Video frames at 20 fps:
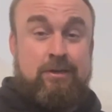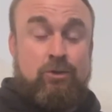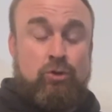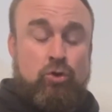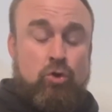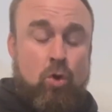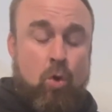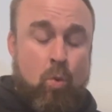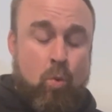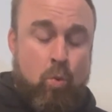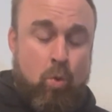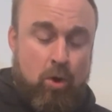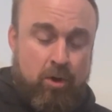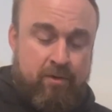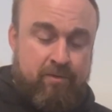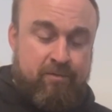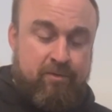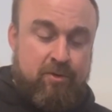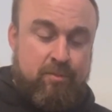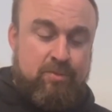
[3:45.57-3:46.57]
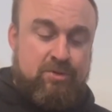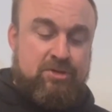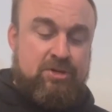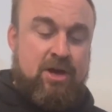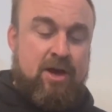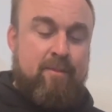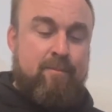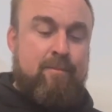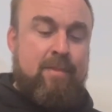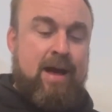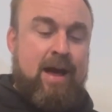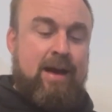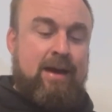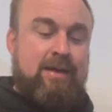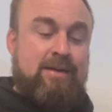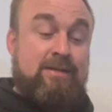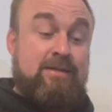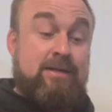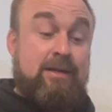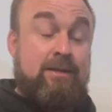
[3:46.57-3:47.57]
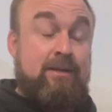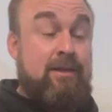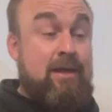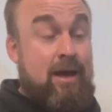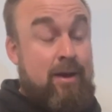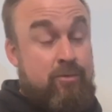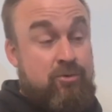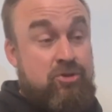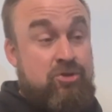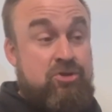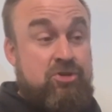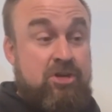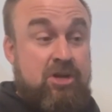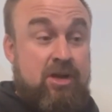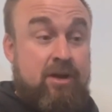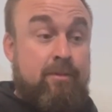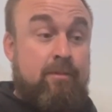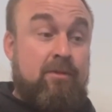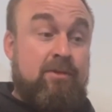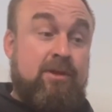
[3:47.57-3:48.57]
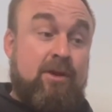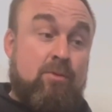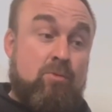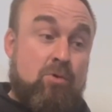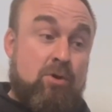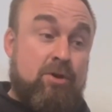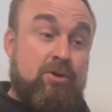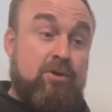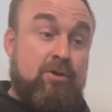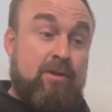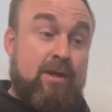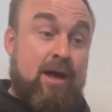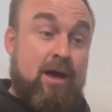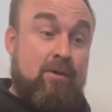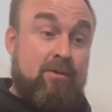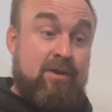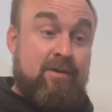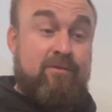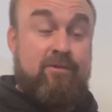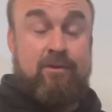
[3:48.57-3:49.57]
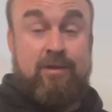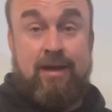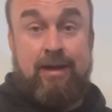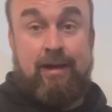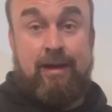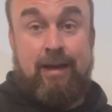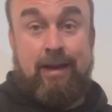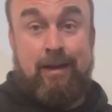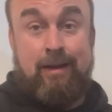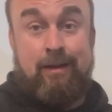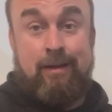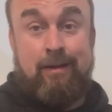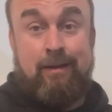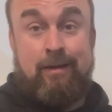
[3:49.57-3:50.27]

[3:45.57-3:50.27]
Not one of them has come back and said, that was shit, didn't want to do that, I'll never do that again.